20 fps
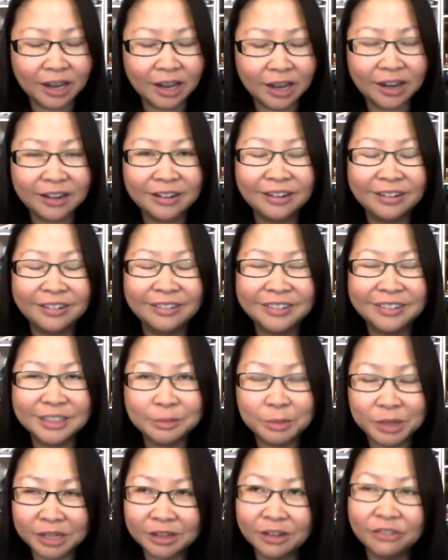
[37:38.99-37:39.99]
And
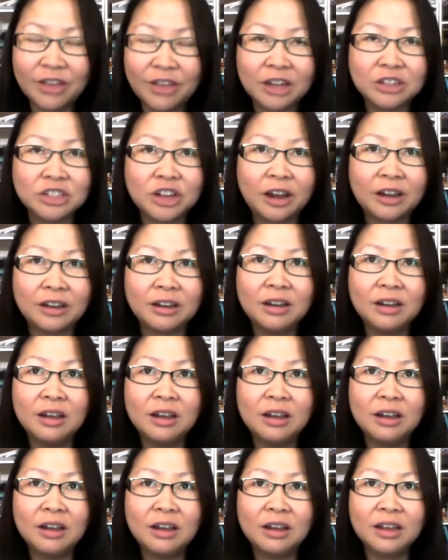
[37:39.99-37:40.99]
speaking of fact check,
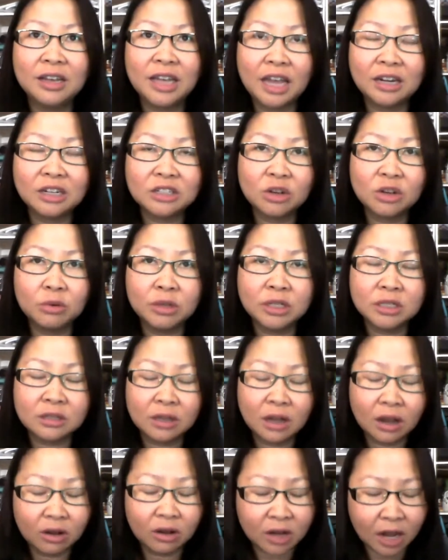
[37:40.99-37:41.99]
Candace Owens